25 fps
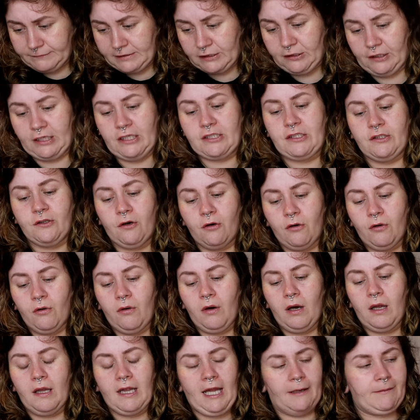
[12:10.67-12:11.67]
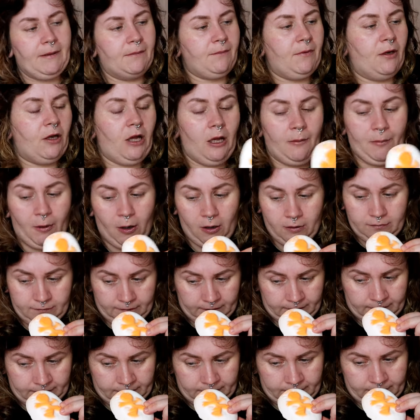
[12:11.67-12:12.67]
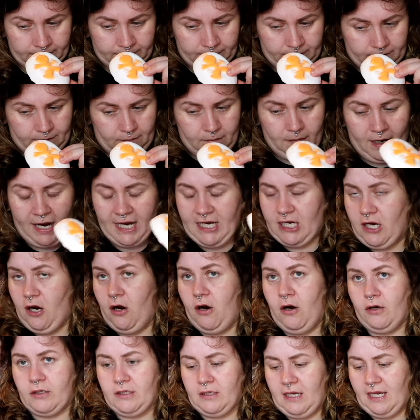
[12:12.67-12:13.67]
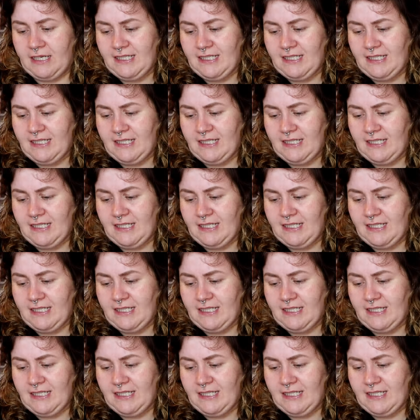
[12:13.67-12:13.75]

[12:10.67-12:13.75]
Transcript: So there's no lemon myrtle, but my God,